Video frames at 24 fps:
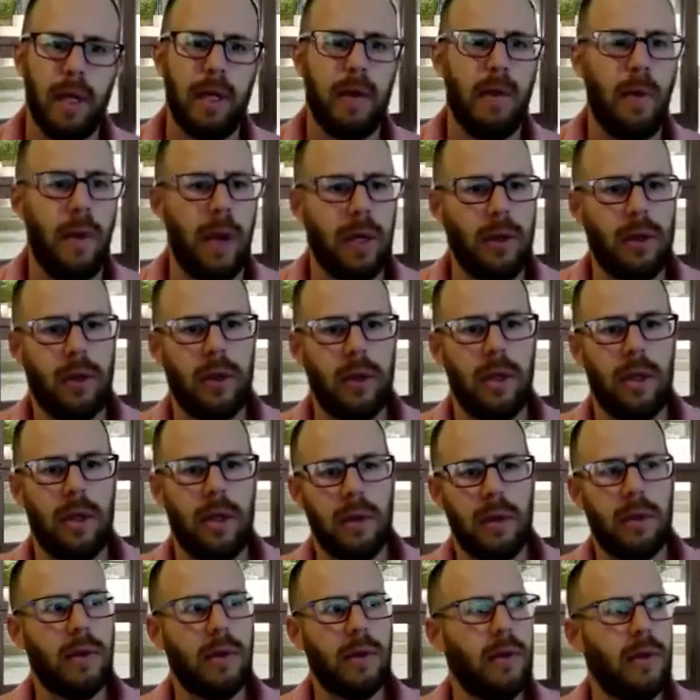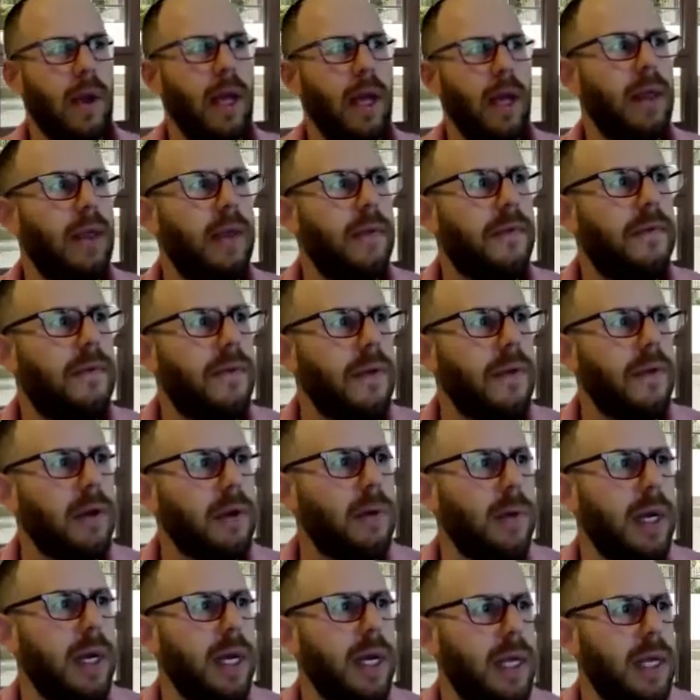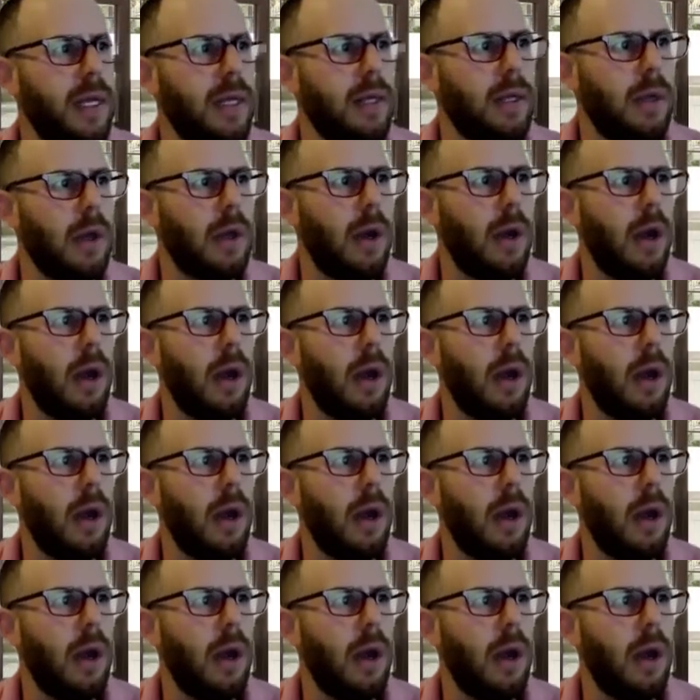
questions, right? The first one is,